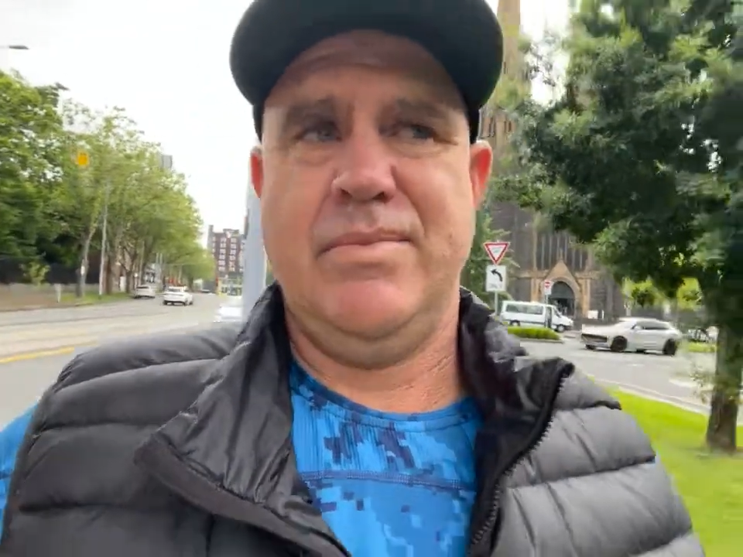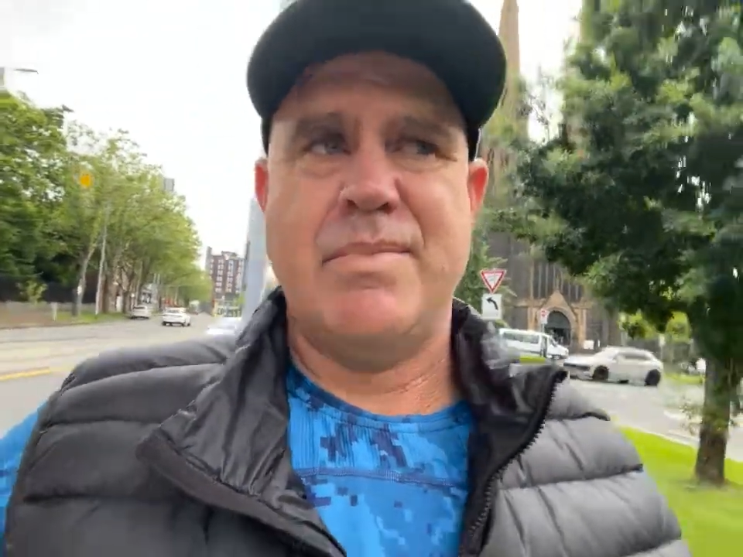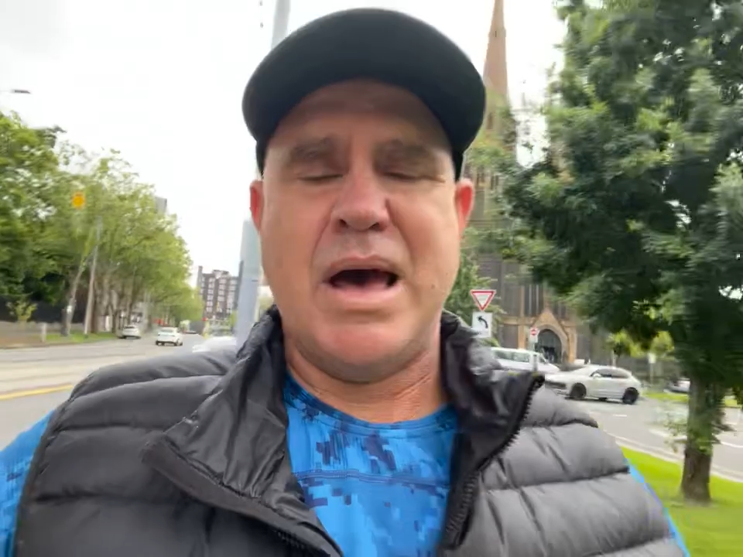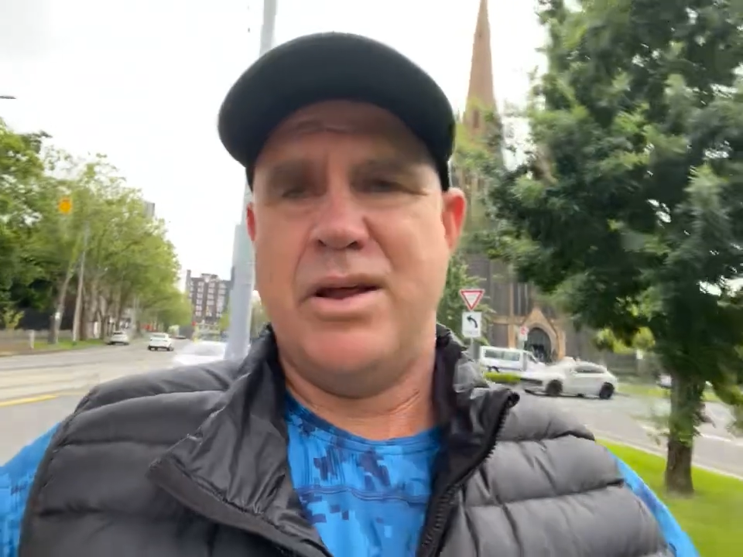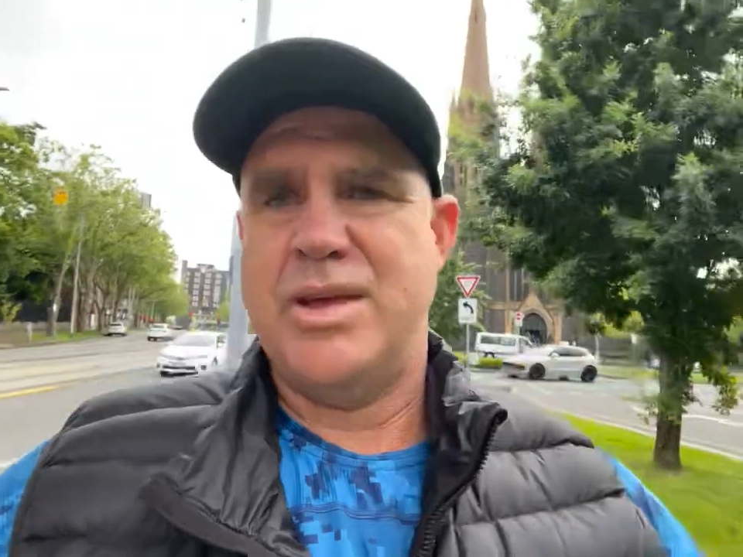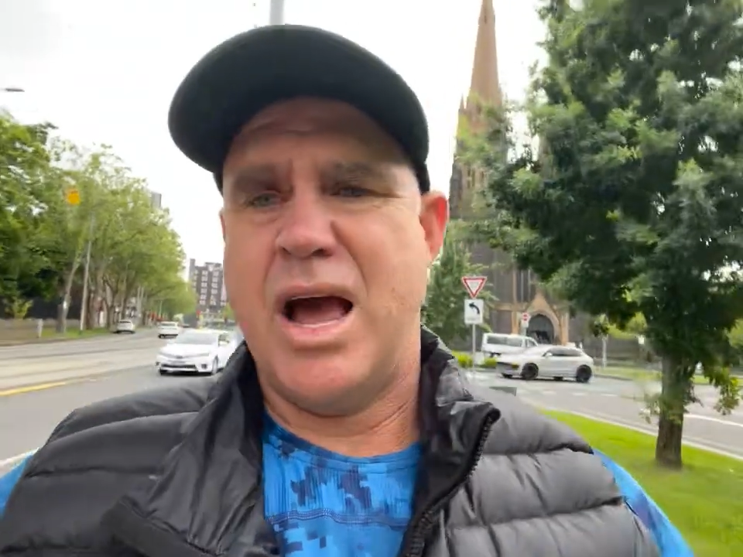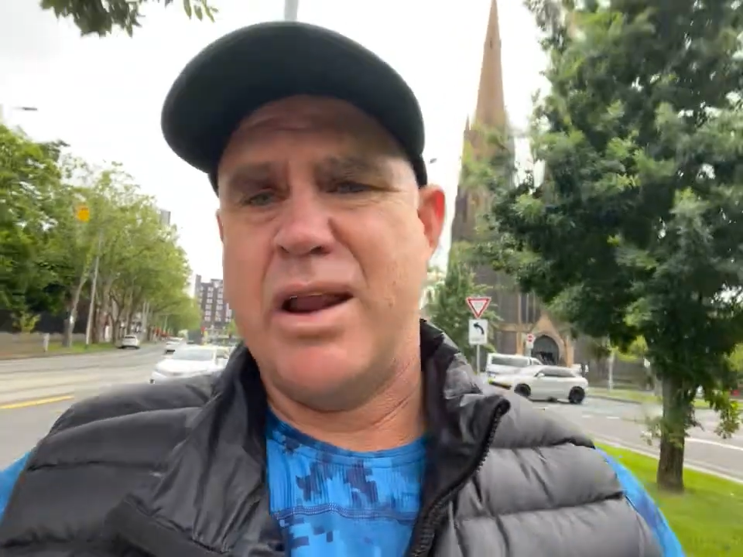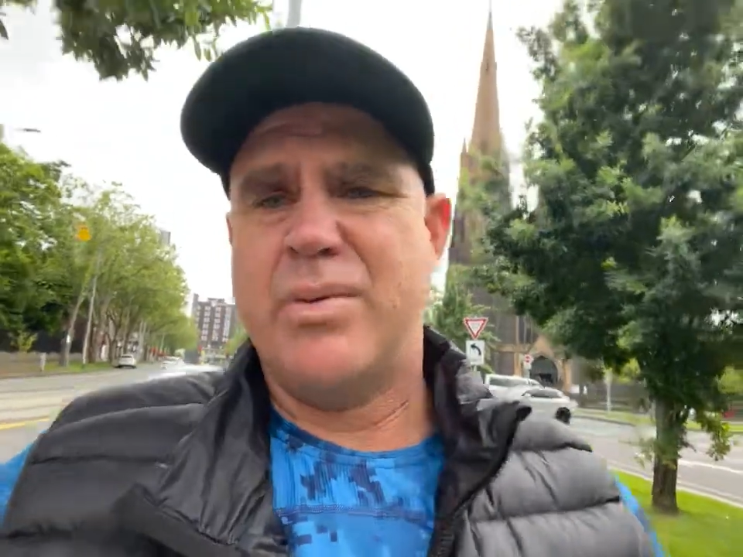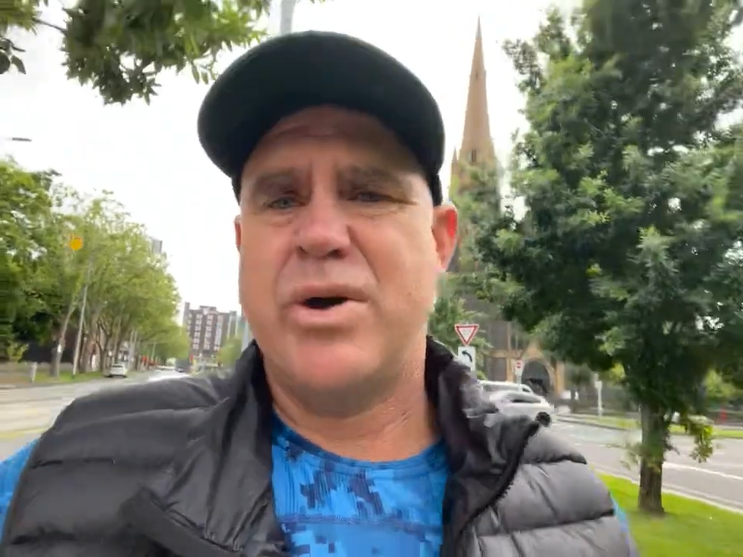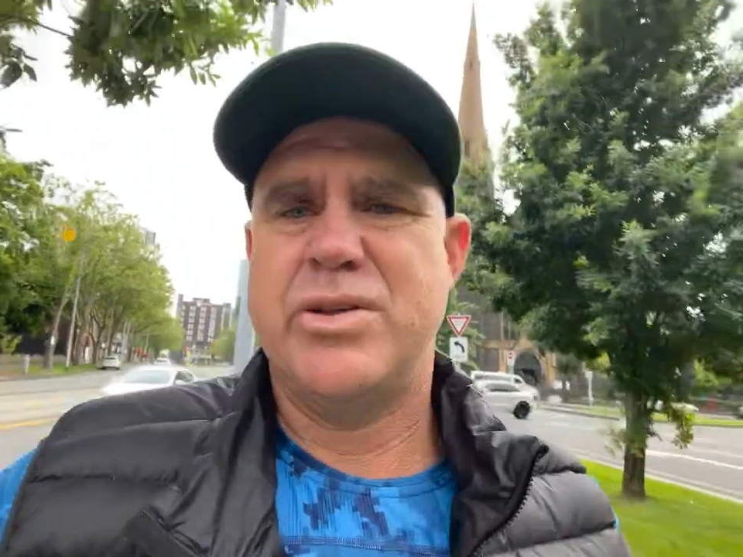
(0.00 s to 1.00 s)
Matt, the
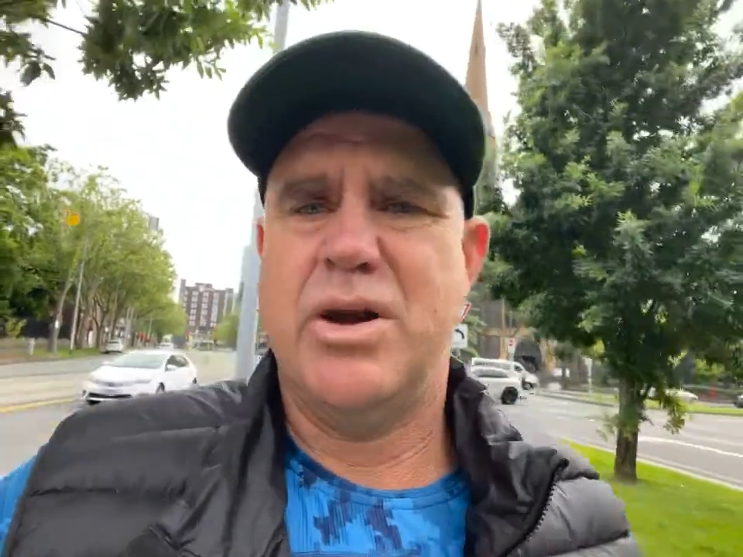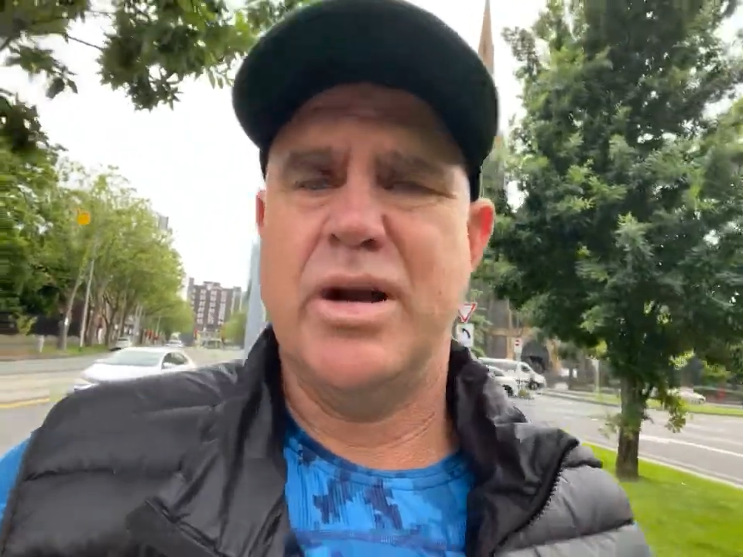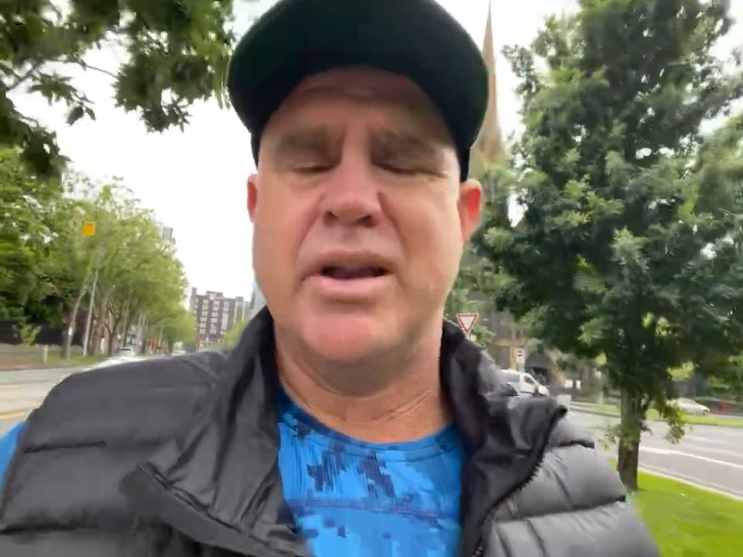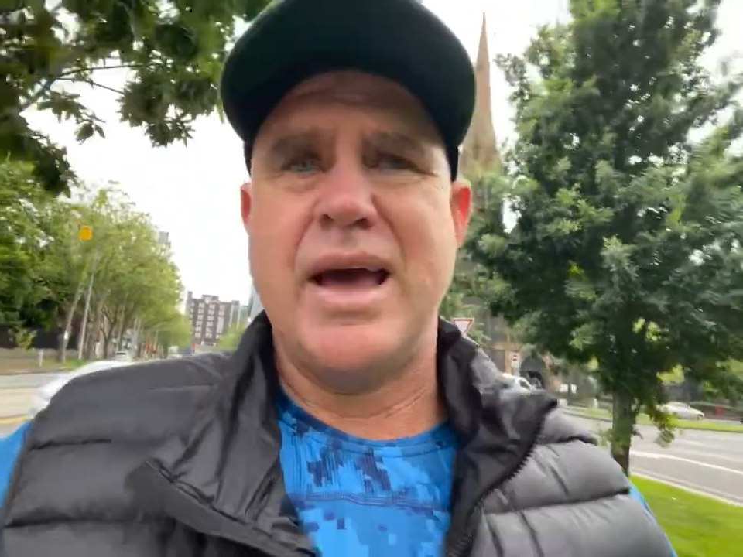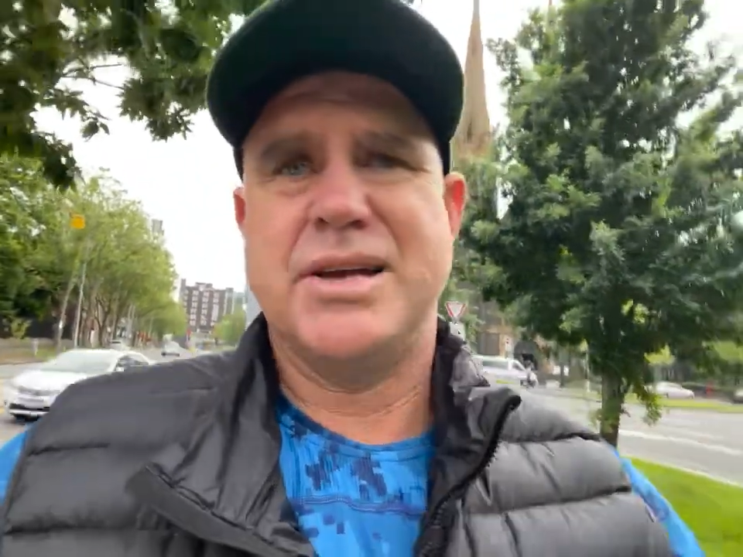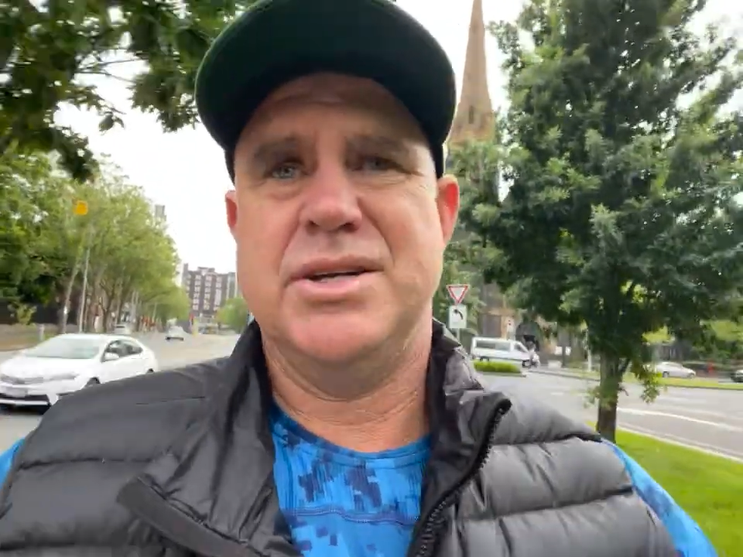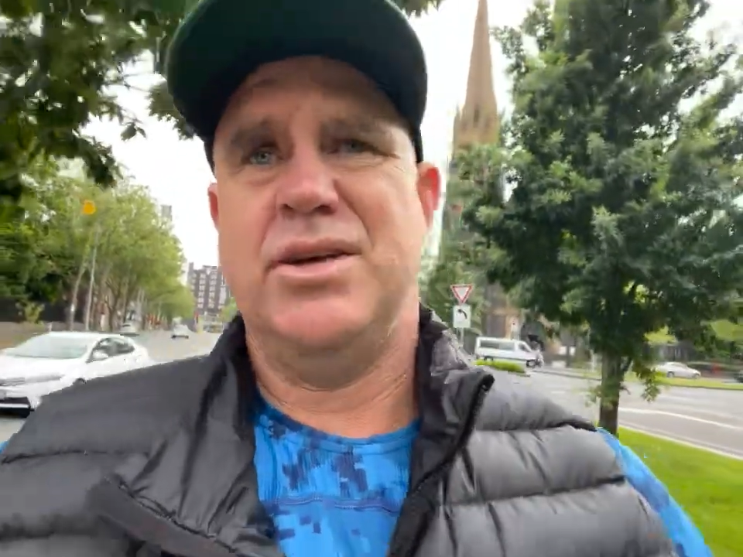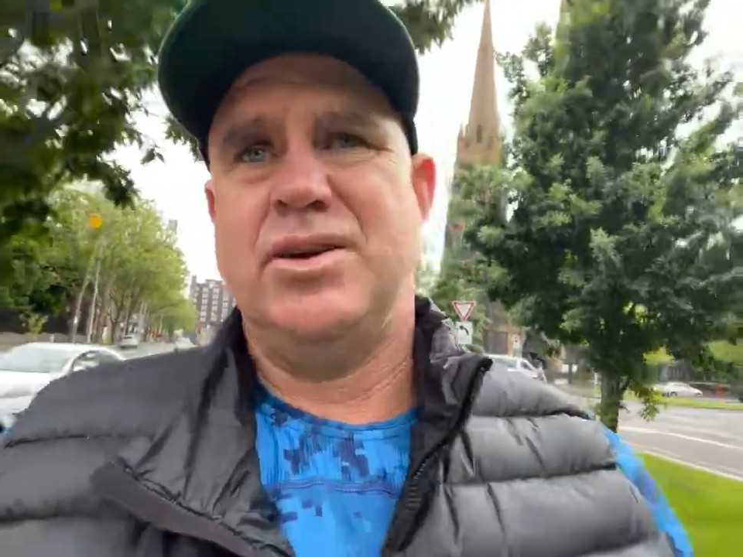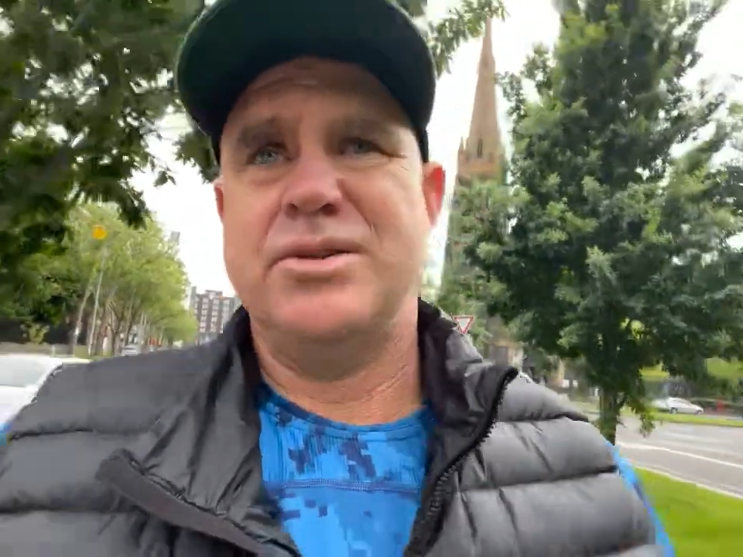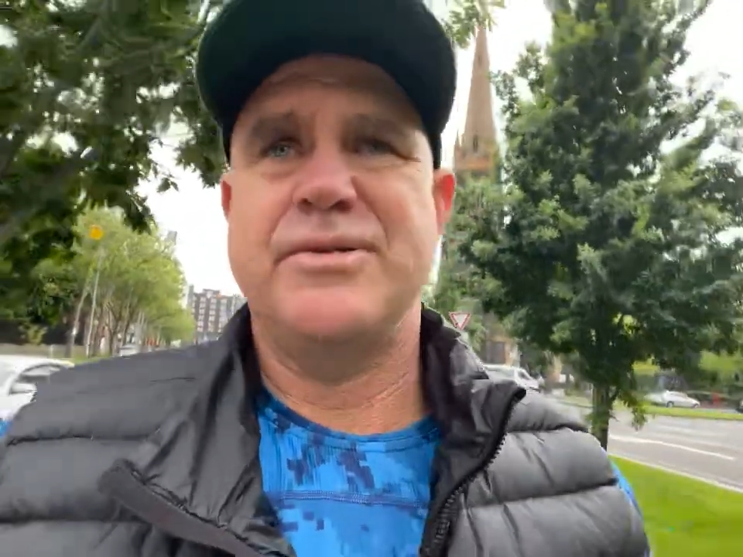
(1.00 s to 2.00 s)
only word that I can actually
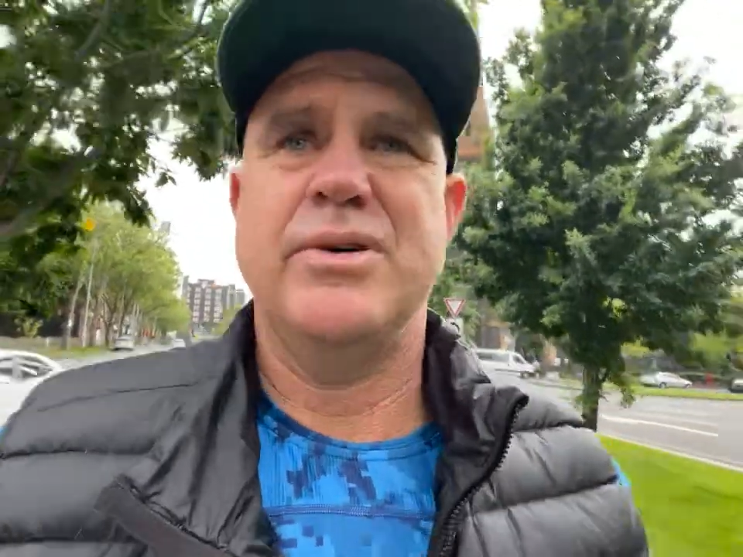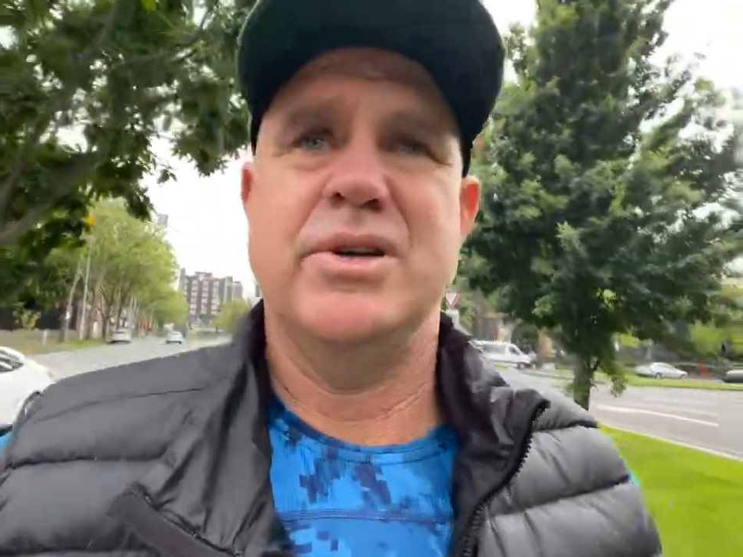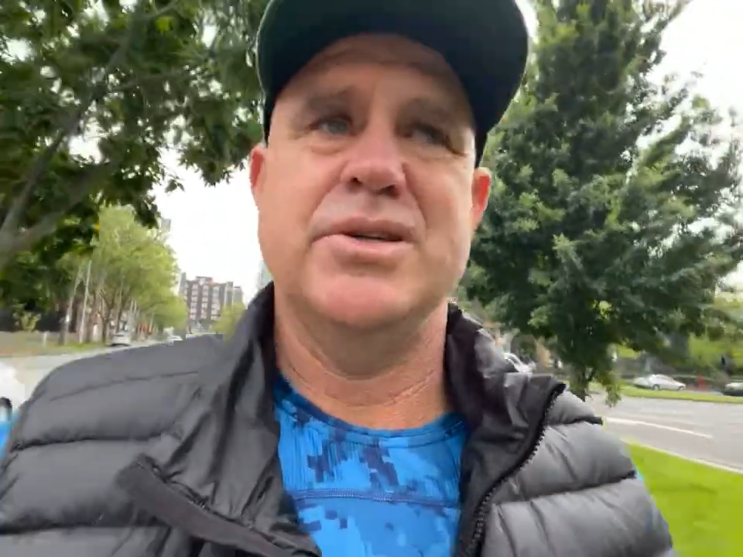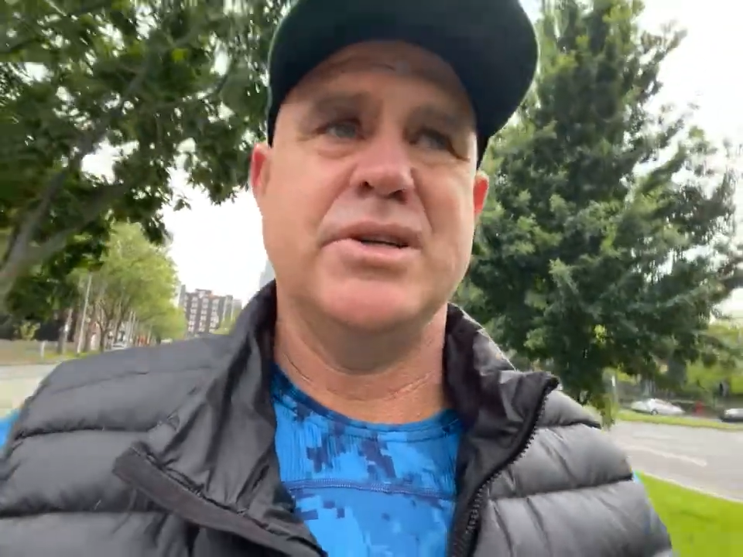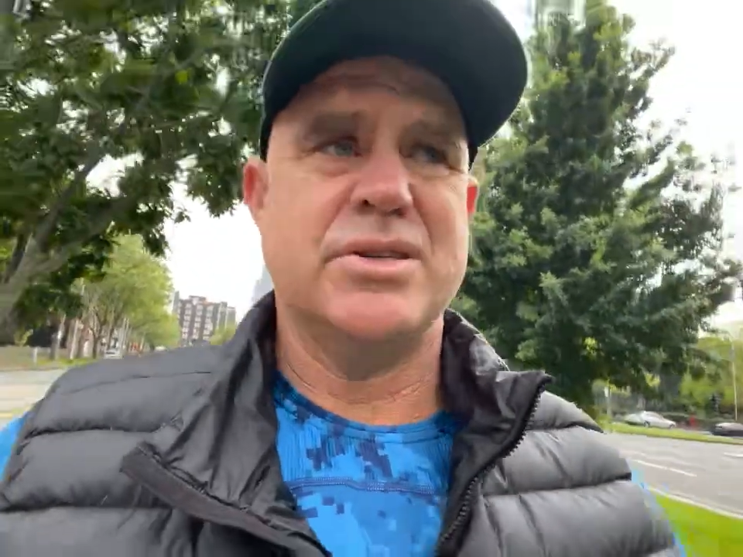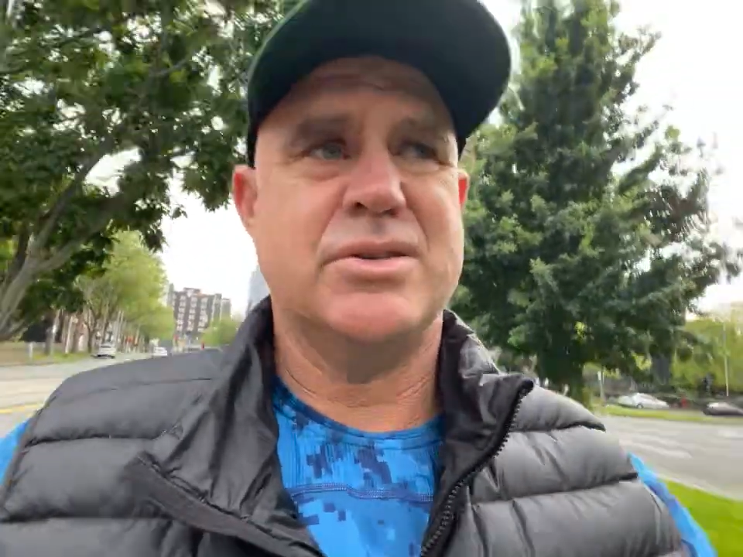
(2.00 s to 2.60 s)
use for it is